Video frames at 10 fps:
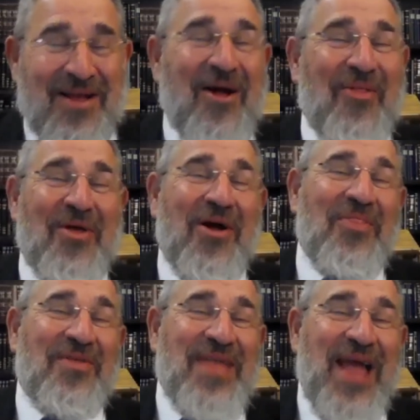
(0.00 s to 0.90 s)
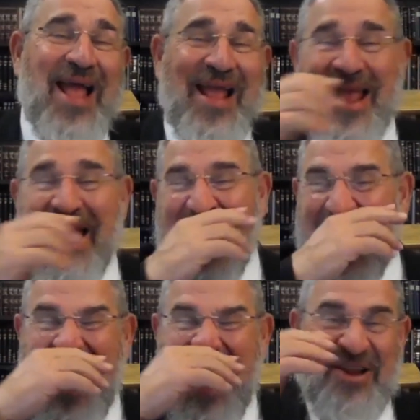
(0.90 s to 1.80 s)
on the day,
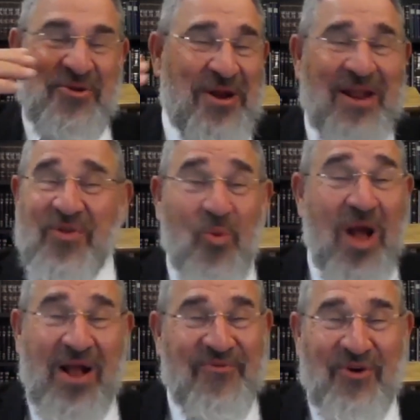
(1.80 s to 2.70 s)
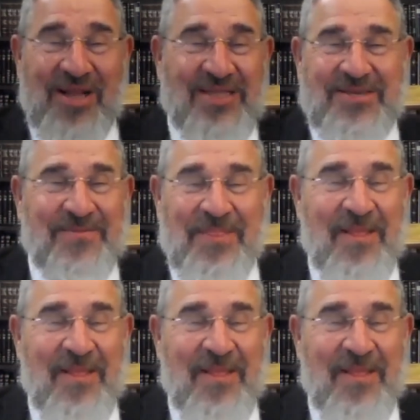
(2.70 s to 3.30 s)
and you didn't have to work for it.